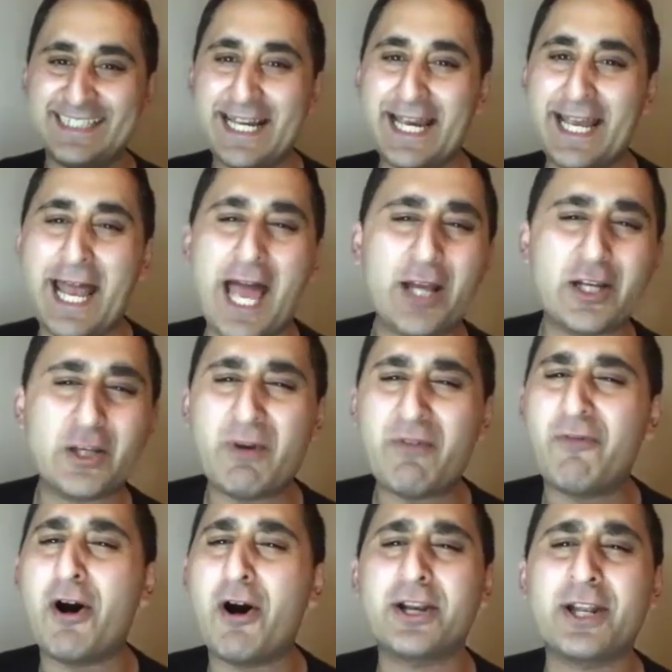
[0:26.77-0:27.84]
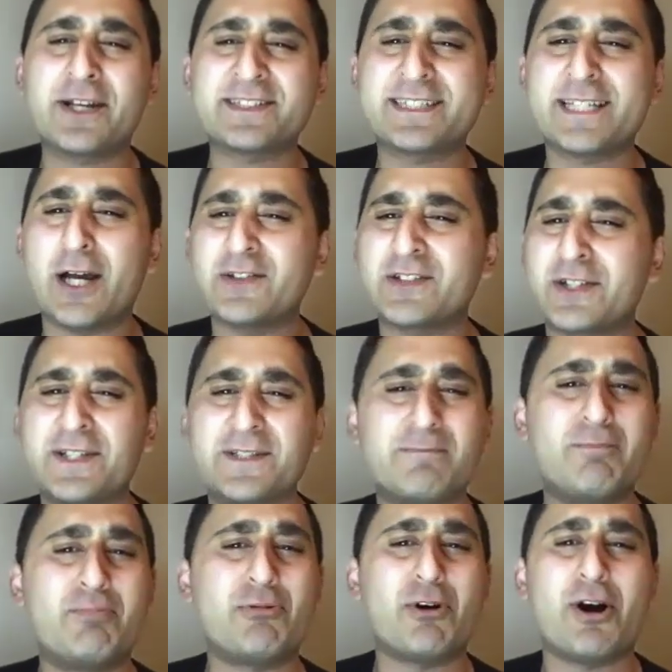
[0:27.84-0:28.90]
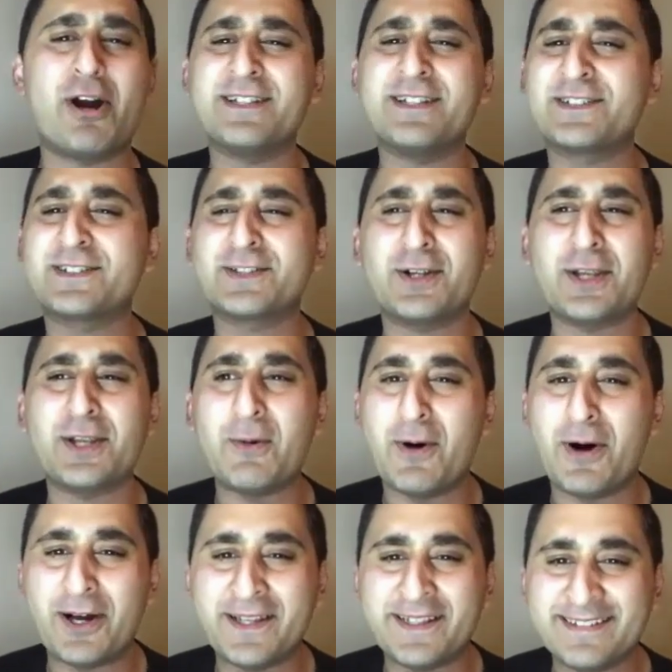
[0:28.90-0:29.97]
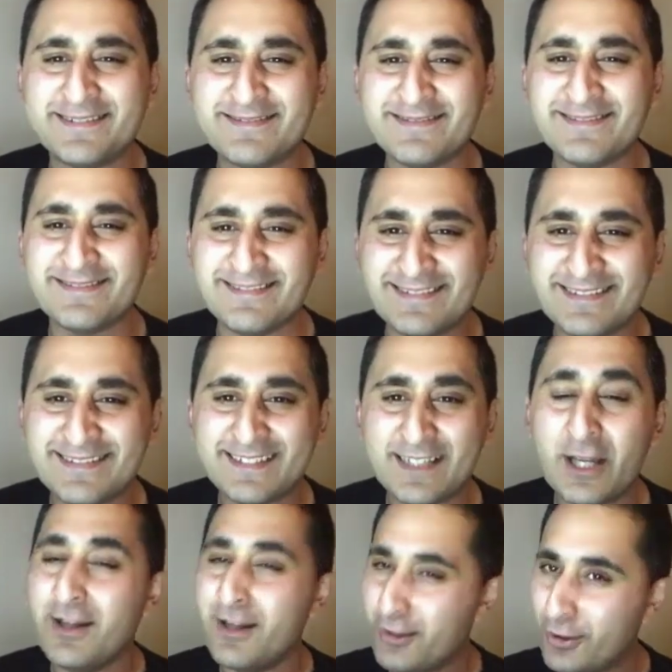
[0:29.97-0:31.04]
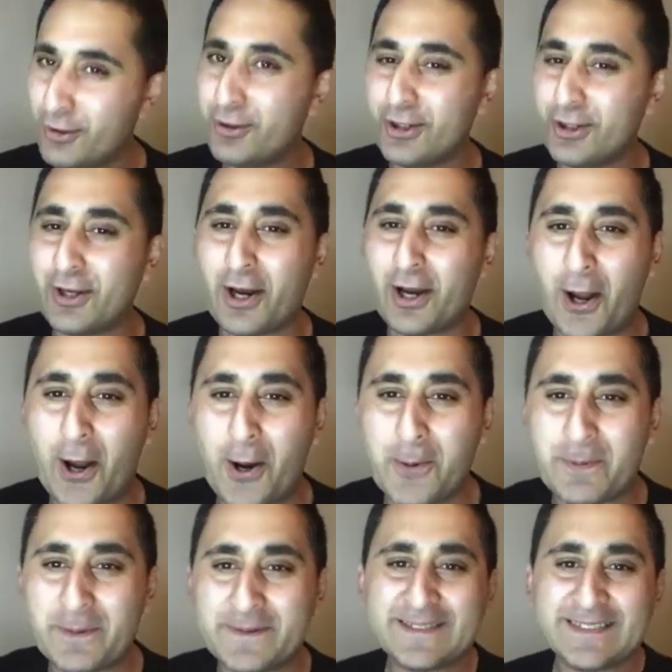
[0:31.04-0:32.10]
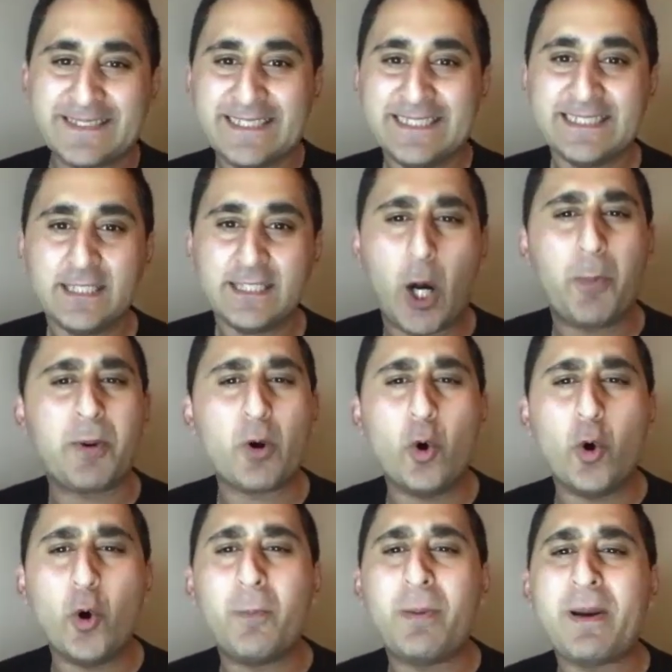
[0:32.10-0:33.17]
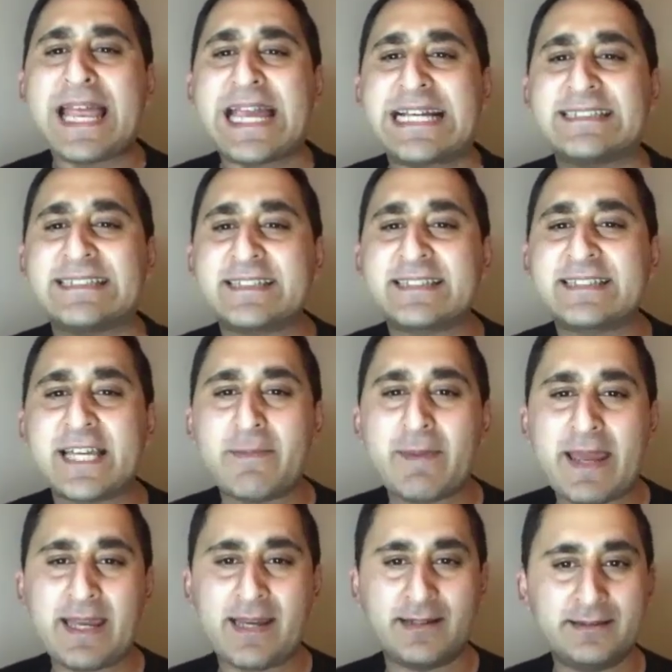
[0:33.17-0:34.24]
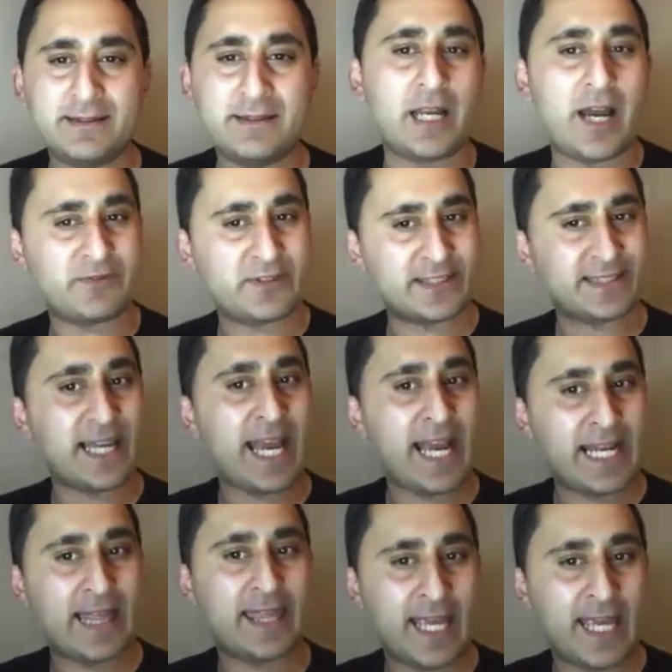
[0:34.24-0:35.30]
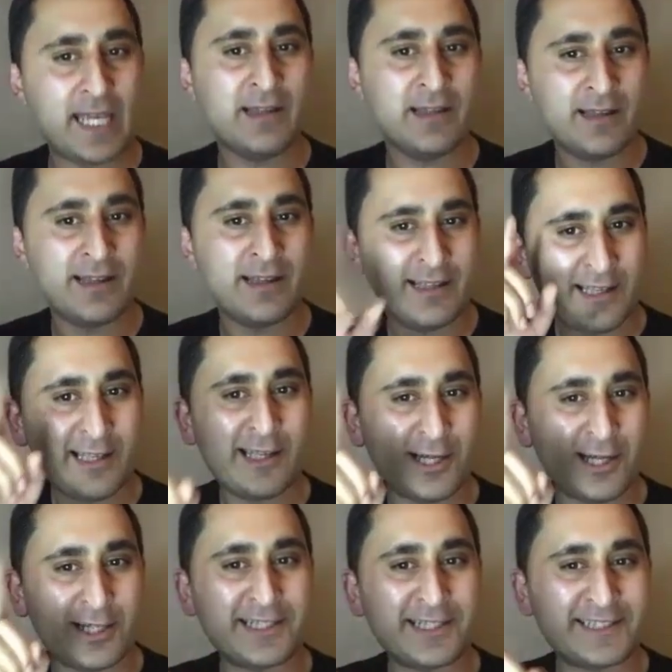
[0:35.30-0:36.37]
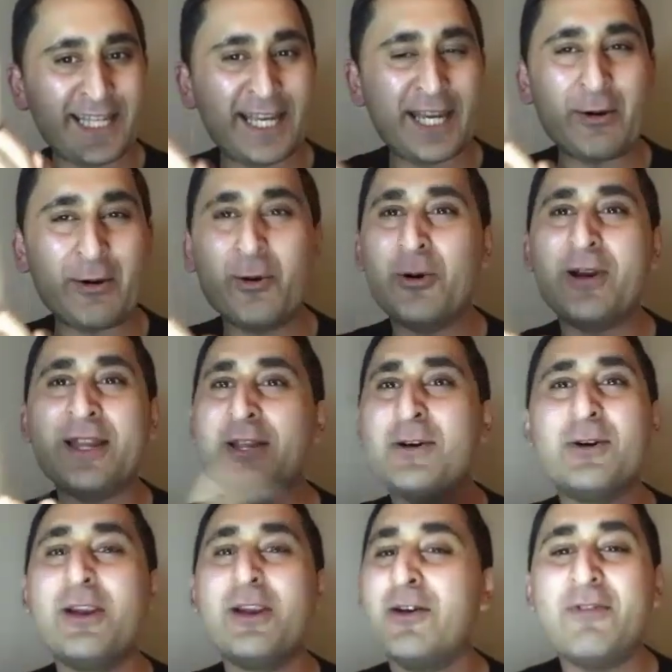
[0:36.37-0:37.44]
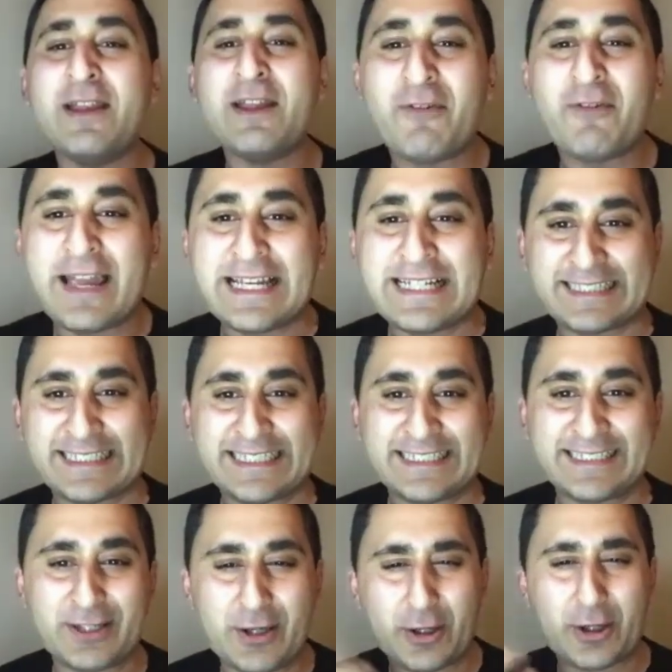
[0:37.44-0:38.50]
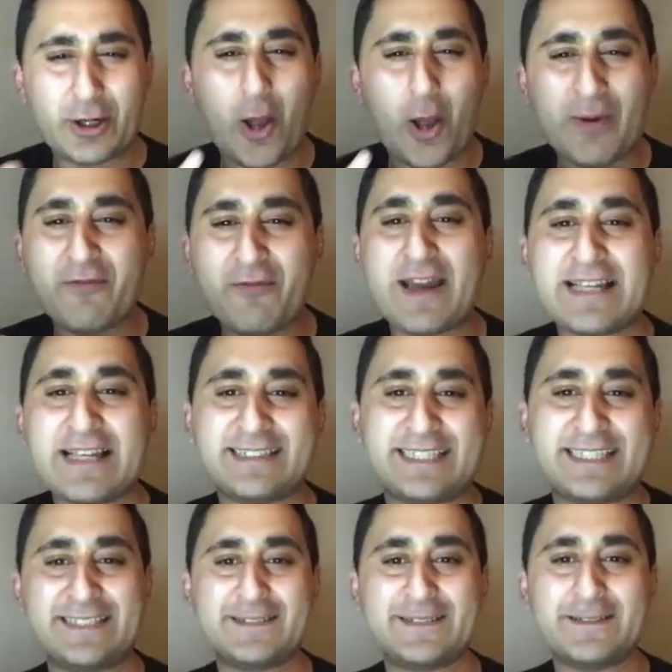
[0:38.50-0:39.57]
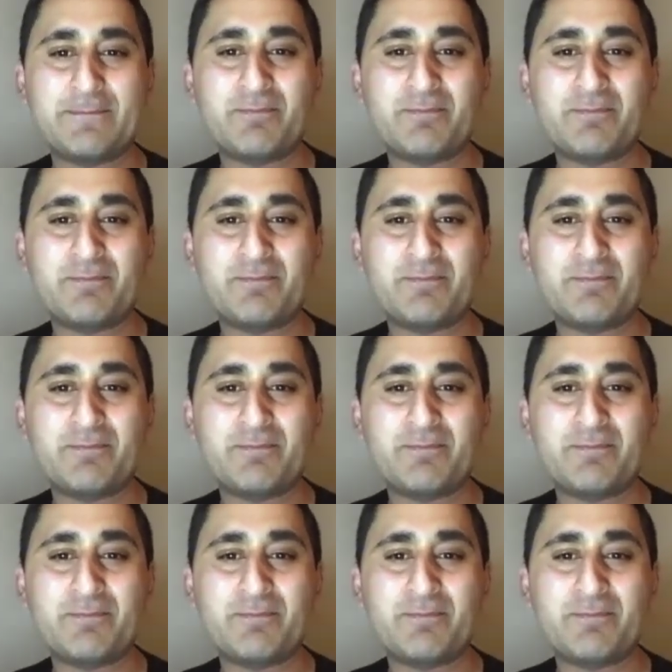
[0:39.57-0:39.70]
And how do we find ourselves on this bright and sunny one? Good, I hope. Hope you're all pleased to see me. You don't have to say anything. I can see it all in your lovely faces and your glowing faces.